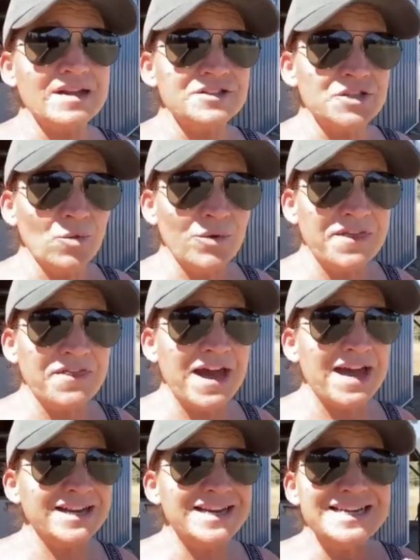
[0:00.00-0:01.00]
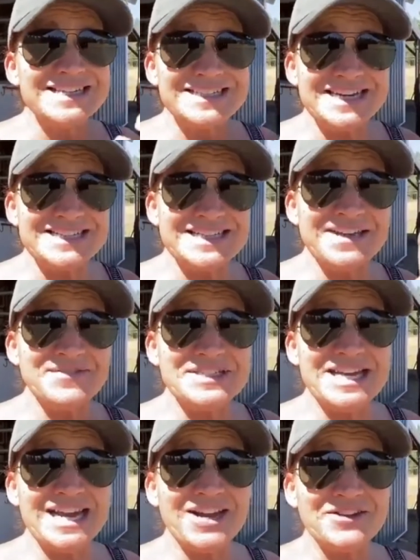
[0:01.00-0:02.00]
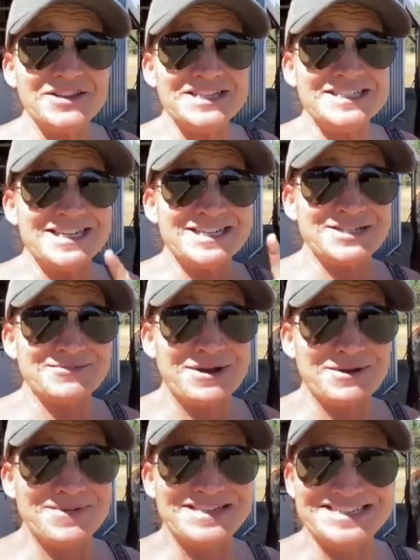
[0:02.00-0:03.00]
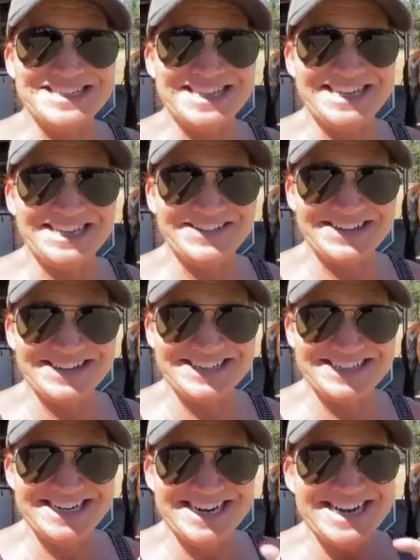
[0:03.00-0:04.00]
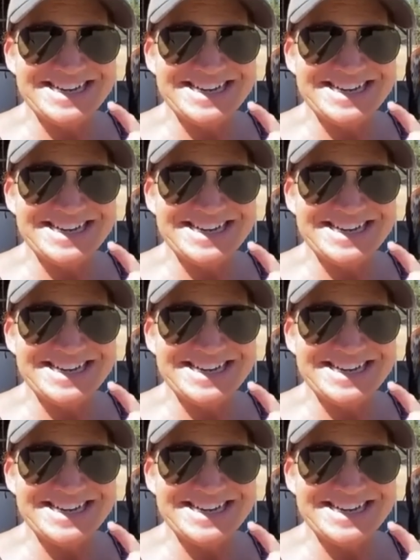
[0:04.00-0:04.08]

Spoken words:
So with that, stay safe, stay healthy, stay surrounded. Isn't he the cutest?